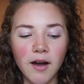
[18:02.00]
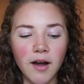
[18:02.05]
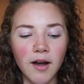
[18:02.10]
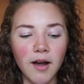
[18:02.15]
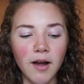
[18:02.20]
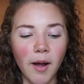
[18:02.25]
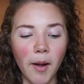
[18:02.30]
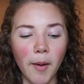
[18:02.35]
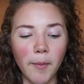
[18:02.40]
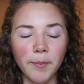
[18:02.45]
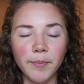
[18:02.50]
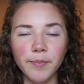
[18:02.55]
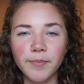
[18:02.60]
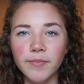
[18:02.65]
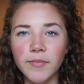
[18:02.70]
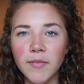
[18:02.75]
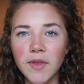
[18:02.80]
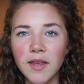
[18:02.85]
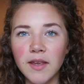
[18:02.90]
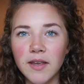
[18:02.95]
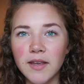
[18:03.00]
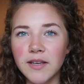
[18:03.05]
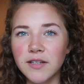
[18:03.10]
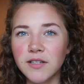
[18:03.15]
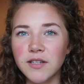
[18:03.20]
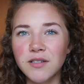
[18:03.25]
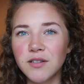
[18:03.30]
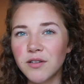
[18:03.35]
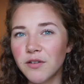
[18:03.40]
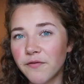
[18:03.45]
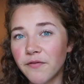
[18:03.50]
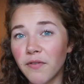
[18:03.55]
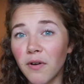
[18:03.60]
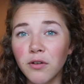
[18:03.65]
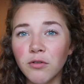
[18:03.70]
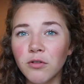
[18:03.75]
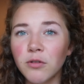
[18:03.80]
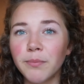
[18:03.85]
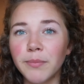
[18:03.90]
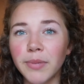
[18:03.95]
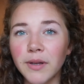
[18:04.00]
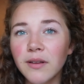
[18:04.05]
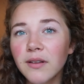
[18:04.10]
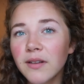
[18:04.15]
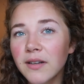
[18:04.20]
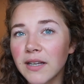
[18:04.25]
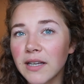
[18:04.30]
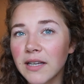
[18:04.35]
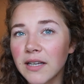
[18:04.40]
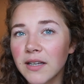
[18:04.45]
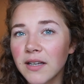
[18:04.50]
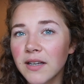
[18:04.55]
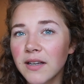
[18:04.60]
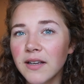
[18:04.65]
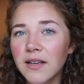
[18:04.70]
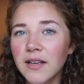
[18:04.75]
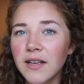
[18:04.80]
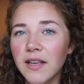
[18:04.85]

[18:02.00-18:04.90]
It's just your vulnerability.